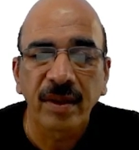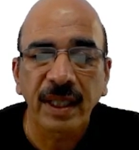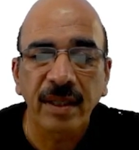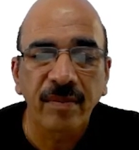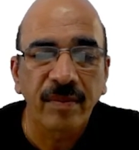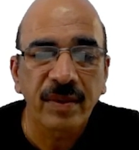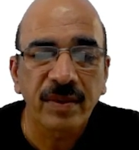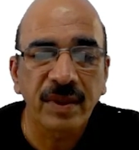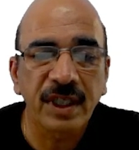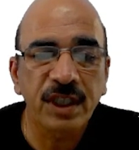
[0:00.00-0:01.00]
Okay,
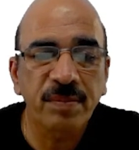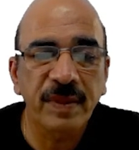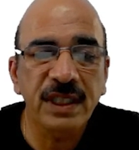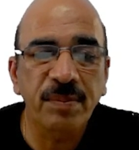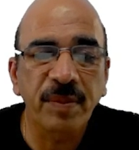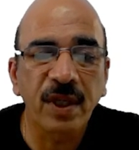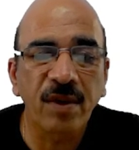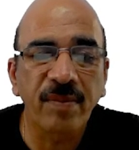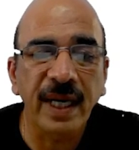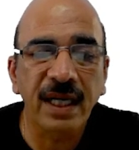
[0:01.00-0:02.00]
so this means speed
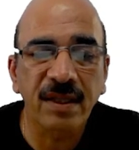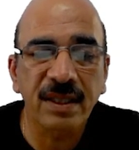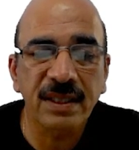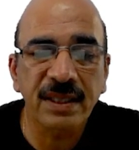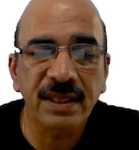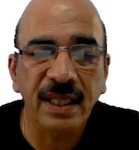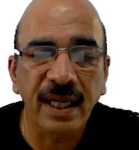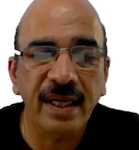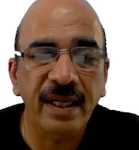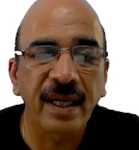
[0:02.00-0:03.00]
of light is higher
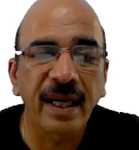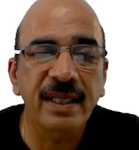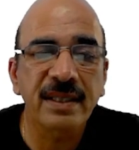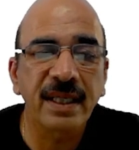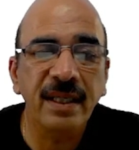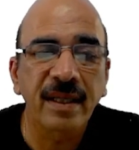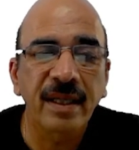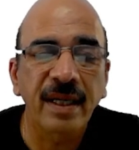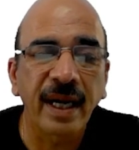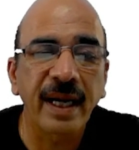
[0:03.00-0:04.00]

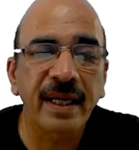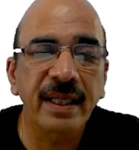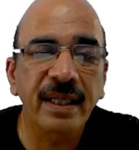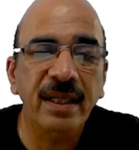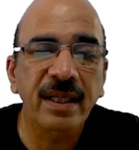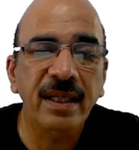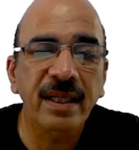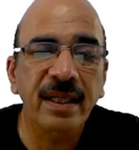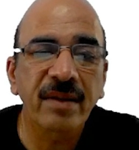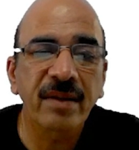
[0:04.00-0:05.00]
than
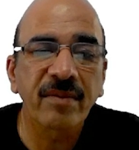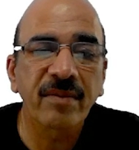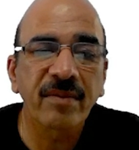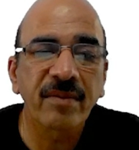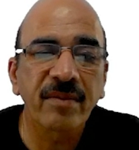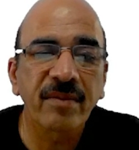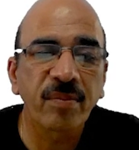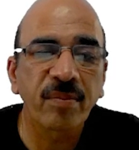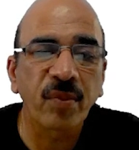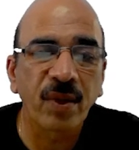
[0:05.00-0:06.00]

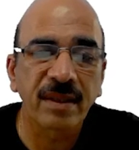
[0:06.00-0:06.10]
1.46.